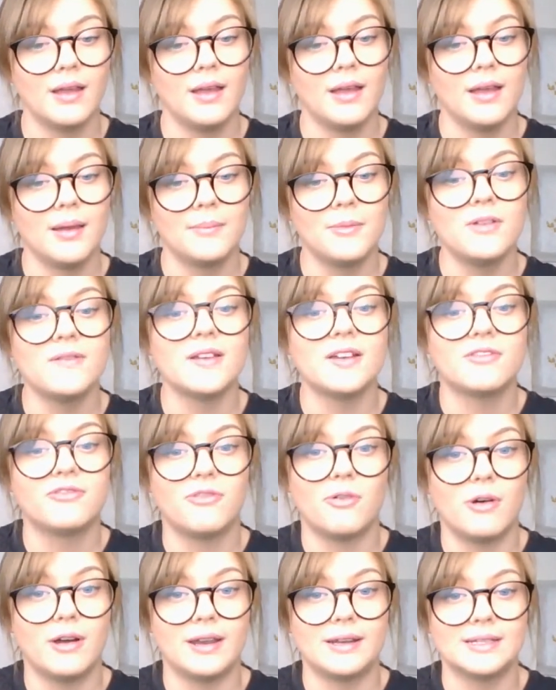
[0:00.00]
Moving
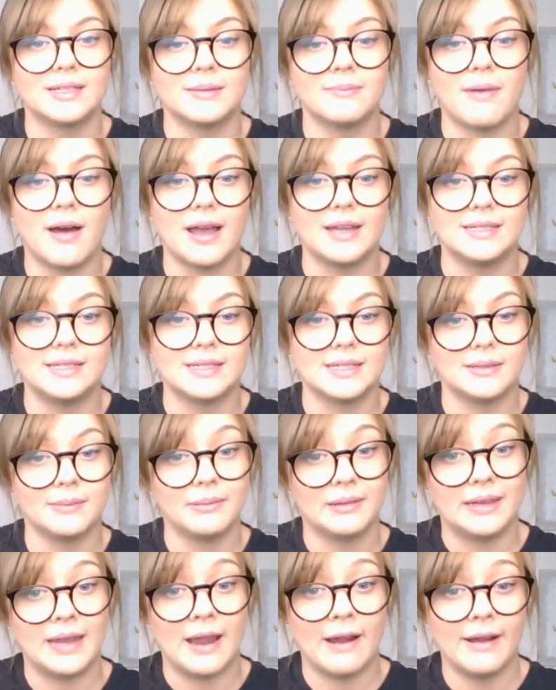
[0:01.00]
forward into my
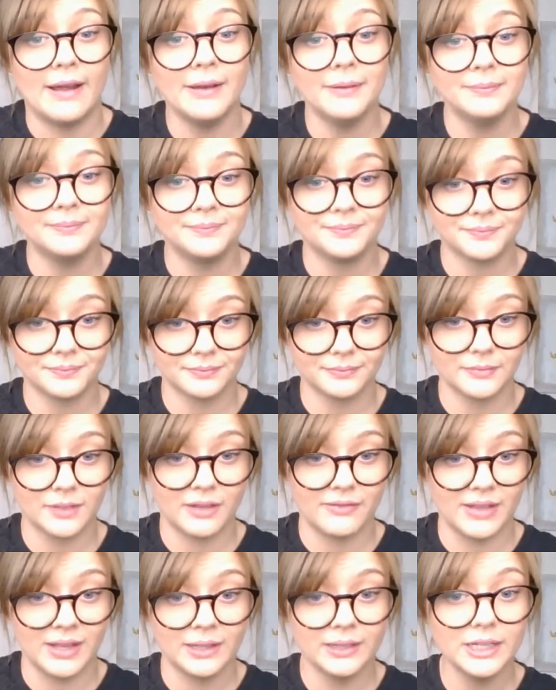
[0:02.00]
discipline area
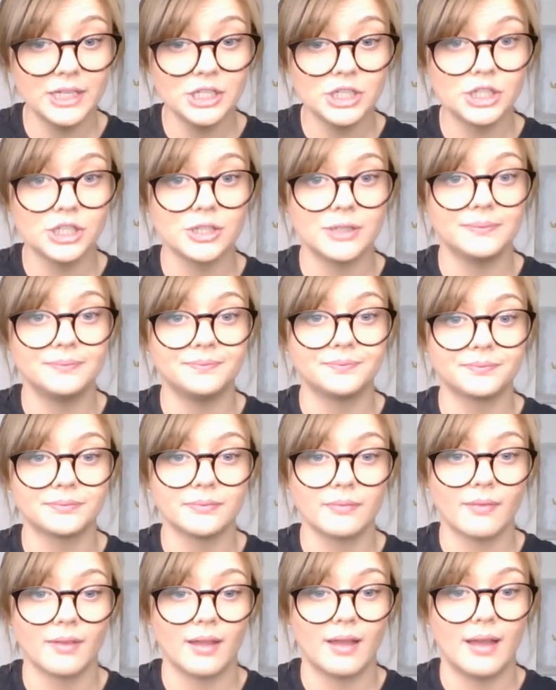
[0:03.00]
of English,
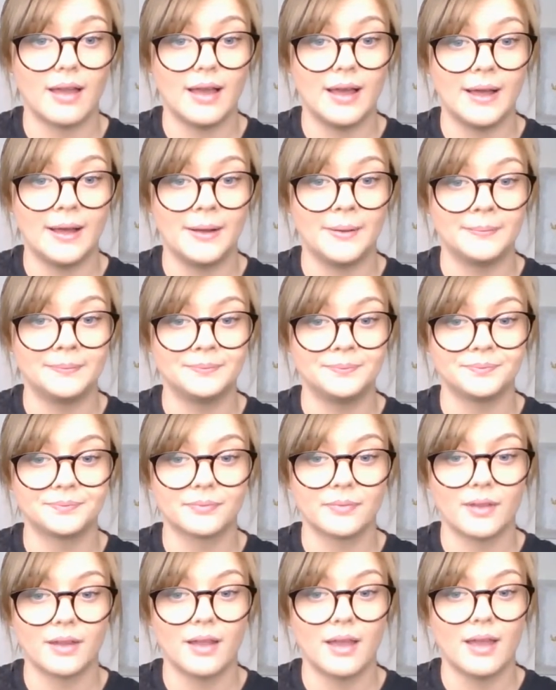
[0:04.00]
and
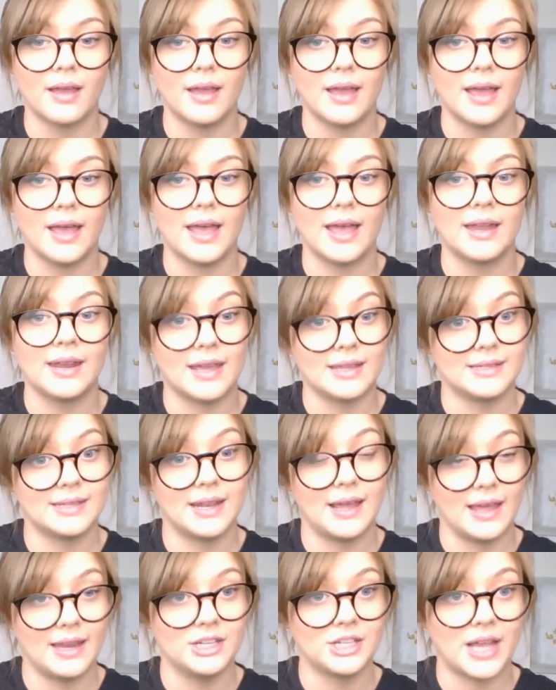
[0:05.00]
as an
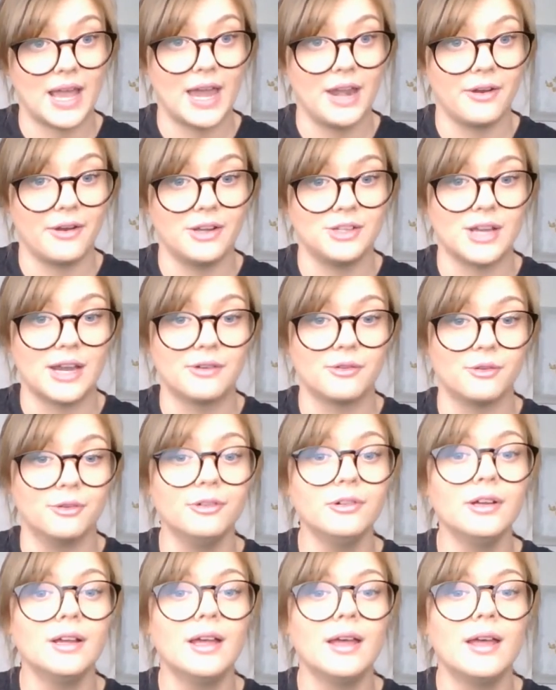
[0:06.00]
educator in
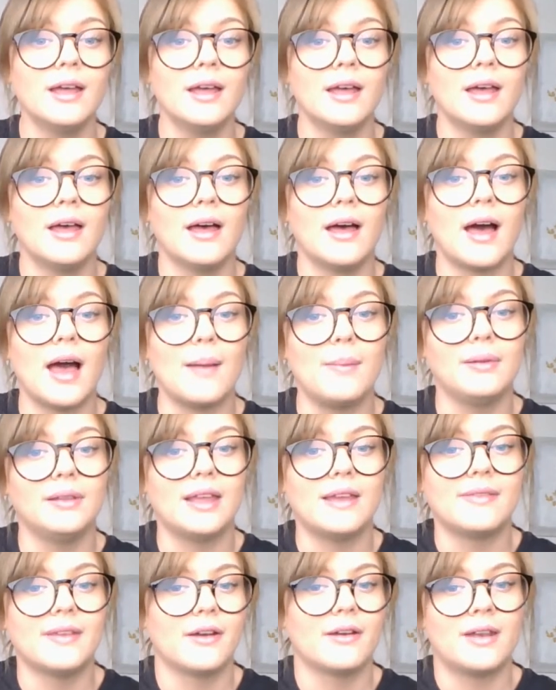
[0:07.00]
general, I
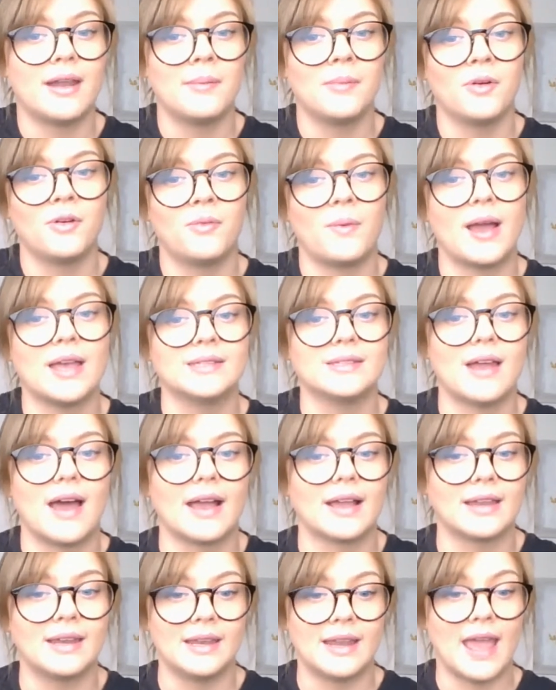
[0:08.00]
believe there are a number of ways I
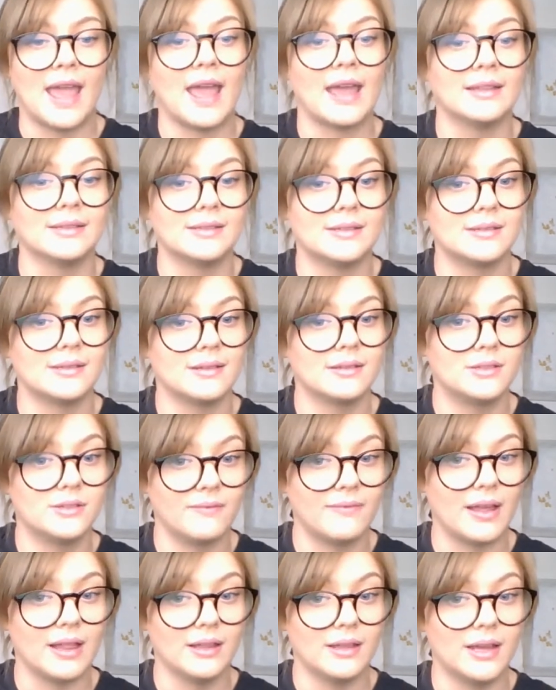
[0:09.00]
can enhance
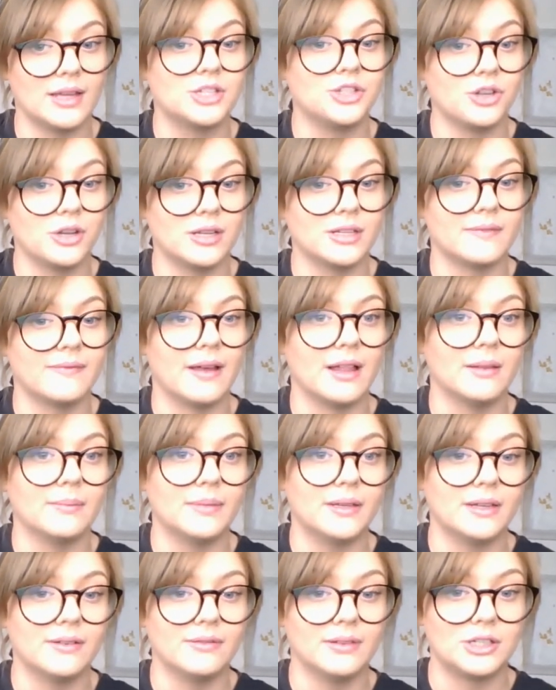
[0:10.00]
student
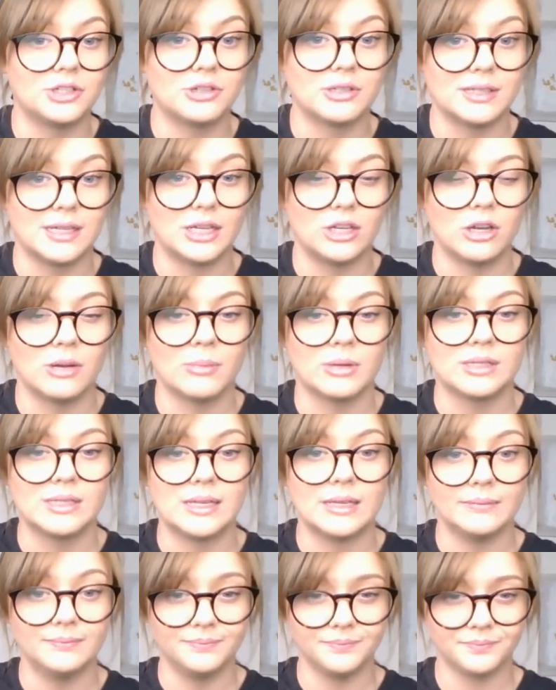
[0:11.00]
development of literacy and
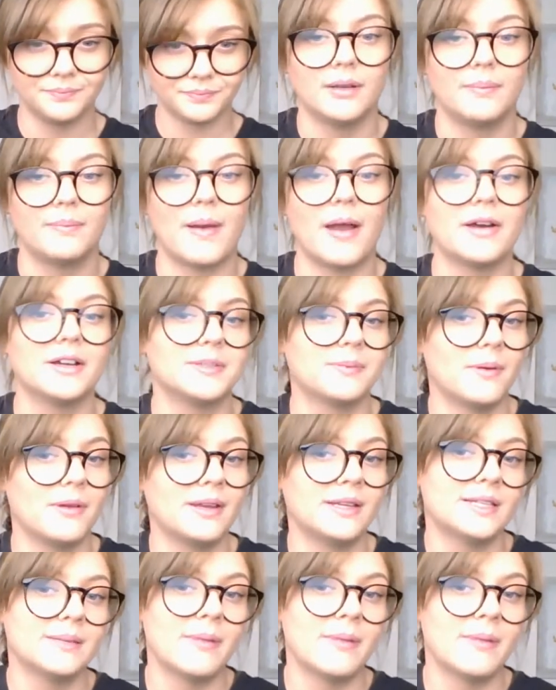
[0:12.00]
numeracy by responding to my